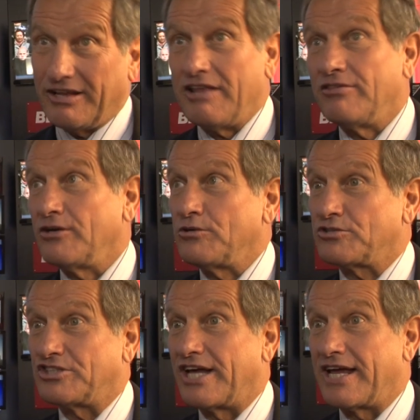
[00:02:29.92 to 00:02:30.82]
in
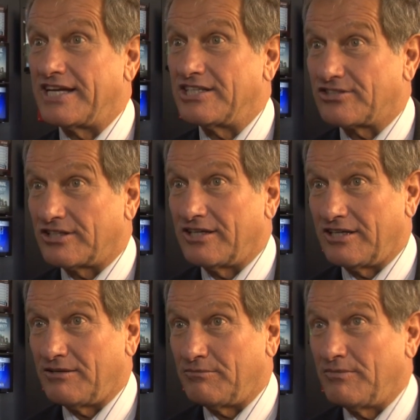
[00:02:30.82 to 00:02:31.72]
those days
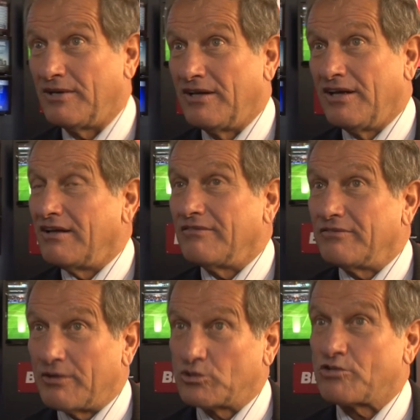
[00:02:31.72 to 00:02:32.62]
um,
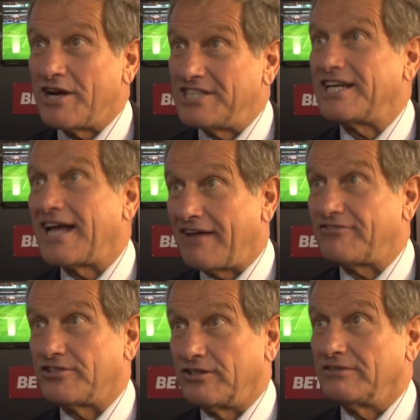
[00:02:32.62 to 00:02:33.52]
there was racing
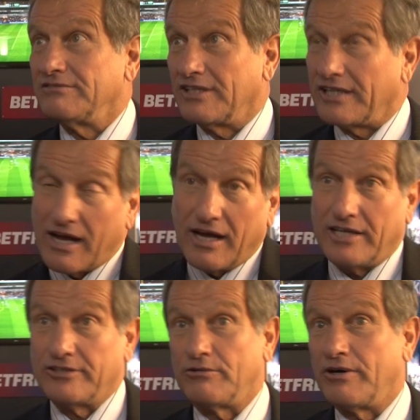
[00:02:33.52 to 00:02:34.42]
after, and I
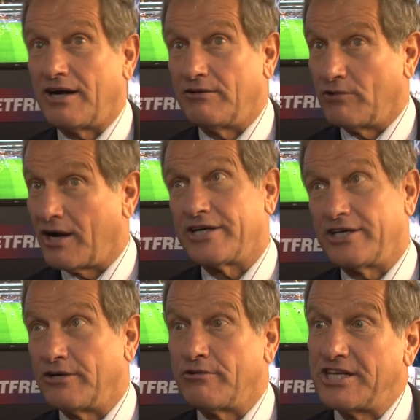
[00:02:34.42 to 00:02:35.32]
had a ride
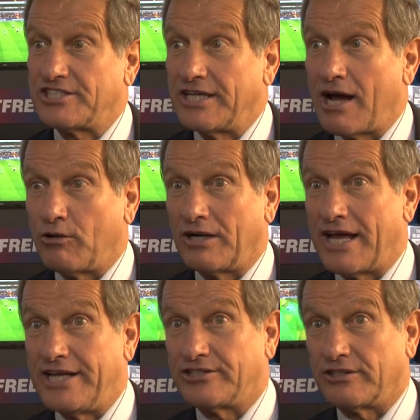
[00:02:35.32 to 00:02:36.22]
in a race an hour
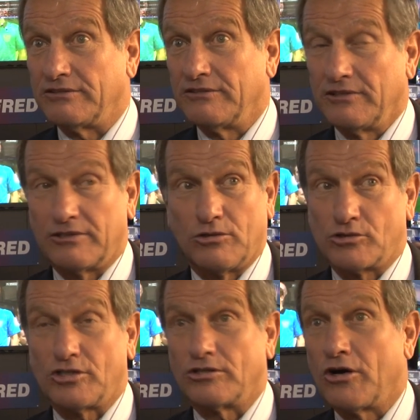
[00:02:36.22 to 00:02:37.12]
later on a
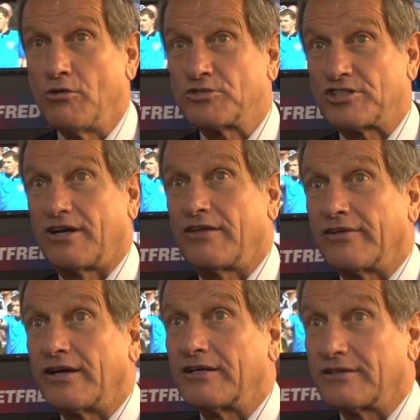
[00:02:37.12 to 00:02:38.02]
horse called Holmeson, I
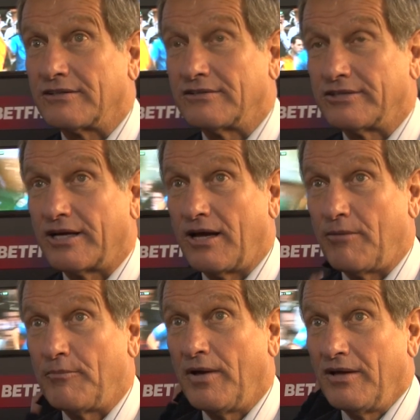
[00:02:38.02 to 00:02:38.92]
think, and
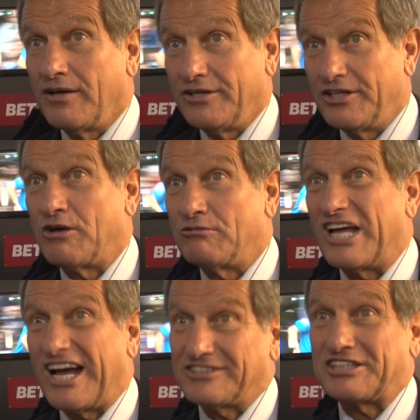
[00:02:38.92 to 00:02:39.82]
um, you know,
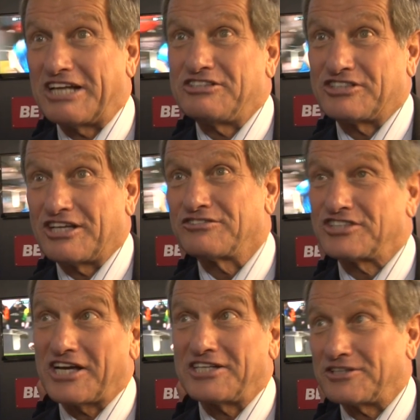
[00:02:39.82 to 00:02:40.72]
you had to get yourself
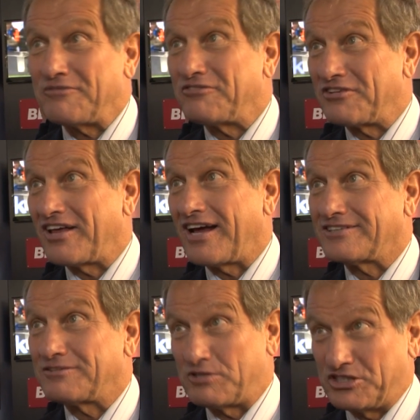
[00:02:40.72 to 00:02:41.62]
psyched up for
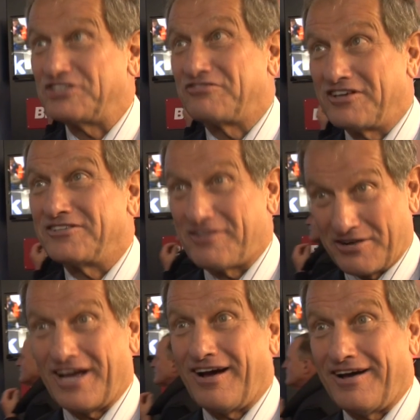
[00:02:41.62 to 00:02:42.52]
that, which is very,
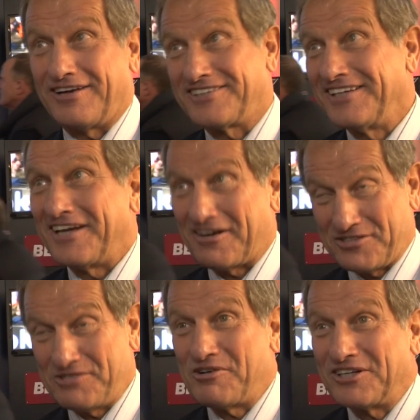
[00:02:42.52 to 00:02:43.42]
very hard
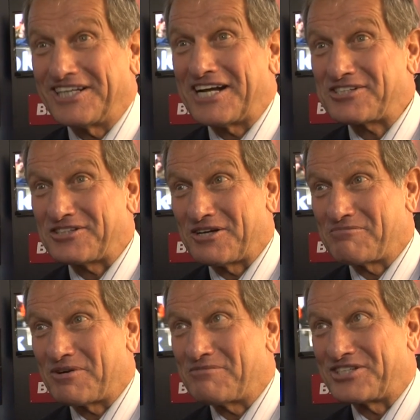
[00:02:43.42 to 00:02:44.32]
after you won a National, I
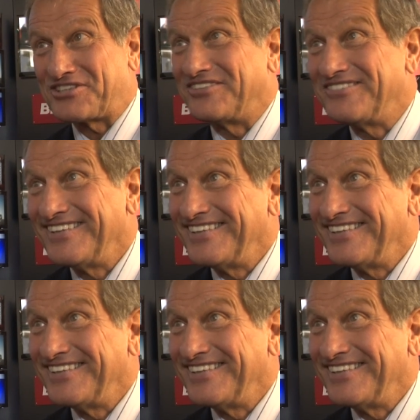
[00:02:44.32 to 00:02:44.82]
promise you.